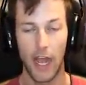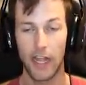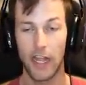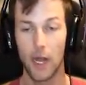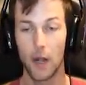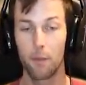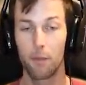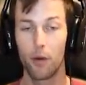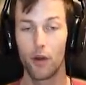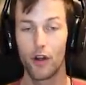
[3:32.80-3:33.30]
I
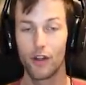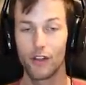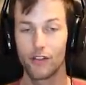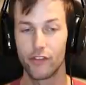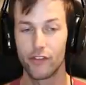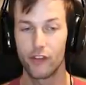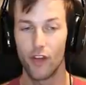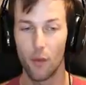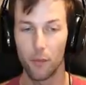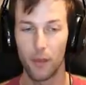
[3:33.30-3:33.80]
gotta put in
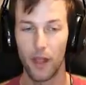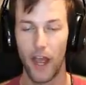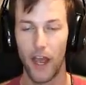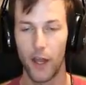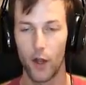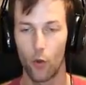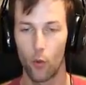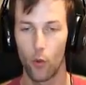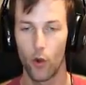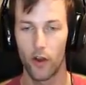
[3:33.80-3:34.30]
some
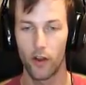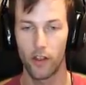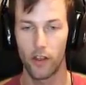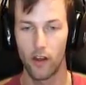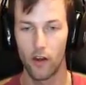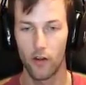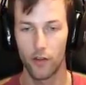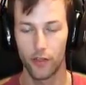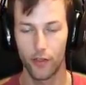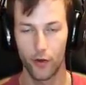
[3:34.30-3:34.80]
kind of work
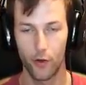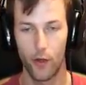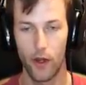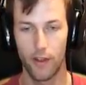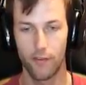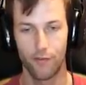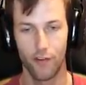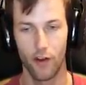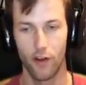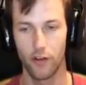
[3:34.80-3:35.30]
here at the
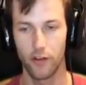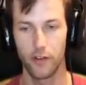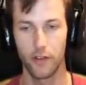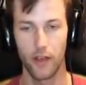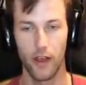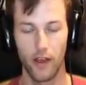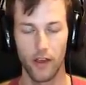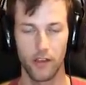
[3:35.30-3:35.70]
graveyard, you